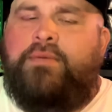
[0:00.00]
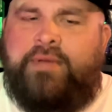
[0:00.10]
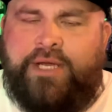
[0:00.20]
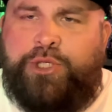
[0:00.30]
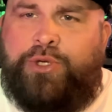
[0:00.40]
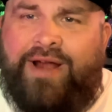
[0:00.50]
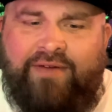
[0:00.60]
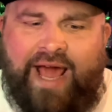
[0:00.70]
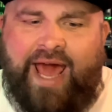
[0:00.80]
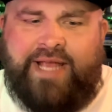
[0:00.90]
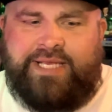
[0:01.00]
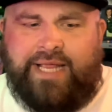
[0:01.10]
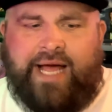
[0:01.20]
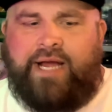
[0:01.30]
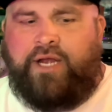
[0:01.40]
extravaganza
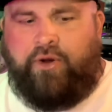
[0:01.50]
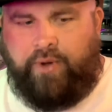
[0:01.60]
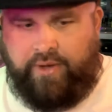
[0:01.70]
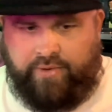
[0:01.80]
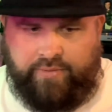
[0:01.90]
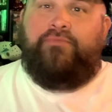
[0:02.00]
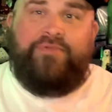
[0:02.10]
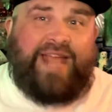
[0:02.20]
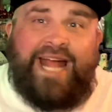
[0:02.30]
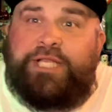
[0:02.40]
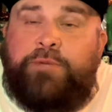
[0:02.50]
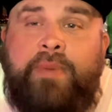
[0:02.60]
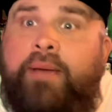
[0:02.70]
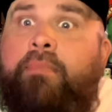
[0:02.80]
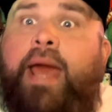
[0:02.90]
like no other. That's
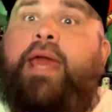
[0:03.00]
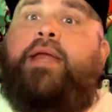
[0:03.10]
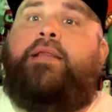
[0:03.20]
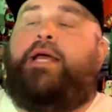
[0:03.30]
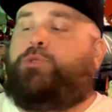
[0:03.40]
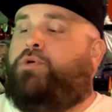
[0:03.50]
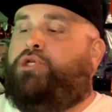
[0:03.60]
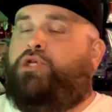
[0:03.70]
McBain. That's what you